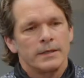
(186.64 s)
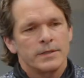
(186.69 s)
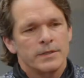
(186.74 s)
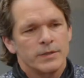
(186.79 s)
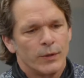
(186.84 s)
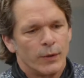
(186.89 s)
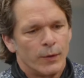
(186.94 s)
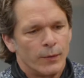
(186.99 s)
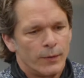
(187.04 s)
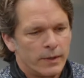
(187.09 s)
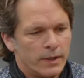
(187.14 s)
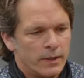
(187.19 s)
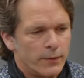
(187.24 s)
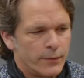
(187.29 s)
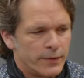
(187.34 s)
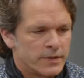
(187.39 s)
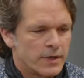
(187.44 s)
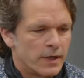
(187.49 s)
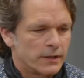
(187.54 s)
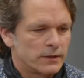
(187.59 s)
so
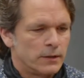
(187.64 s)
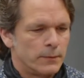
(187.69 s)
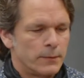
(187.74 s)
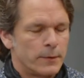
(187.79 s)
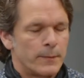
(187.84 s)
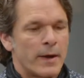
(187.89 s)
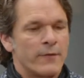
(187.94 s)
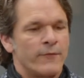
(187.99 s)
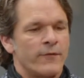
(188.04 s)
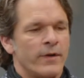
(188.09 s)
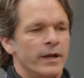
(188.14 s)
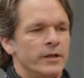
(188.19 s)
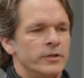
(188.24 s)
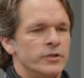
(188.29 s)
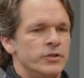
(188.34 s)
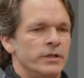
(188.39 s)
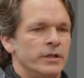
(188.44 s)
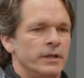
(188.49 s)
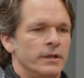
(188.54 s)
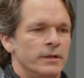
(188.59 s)
we talked a little bit about
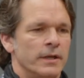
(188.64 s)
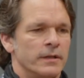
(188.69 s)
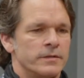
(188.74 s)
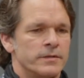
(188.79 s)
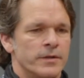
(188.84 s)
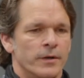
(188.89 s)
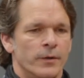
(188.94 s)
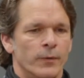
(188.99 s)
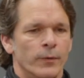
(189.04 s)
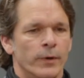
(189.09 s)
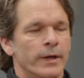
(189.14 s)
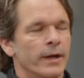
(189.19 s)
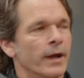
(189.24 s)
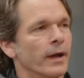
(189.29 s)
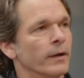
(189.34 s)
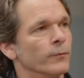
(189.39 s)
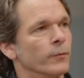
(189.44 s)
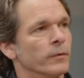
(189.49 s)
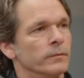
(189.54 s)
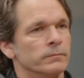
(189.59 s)
5G, and that's going to run
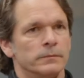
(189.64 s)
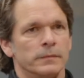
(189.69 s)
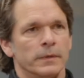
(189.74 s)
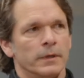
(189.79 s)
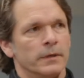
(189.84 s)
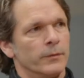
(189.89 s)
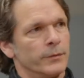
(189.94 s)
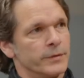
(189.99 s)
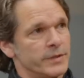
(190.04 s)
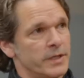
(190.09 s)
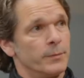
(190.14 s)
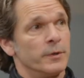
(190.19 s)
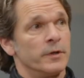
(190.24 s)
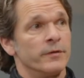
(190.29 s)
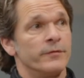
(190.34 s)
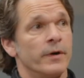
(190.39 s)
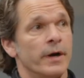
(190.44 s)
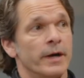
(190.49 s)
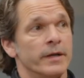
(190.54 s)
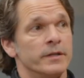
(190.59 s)
on a Zebra
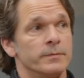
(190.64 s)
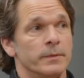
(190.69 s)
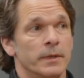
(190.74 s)
device,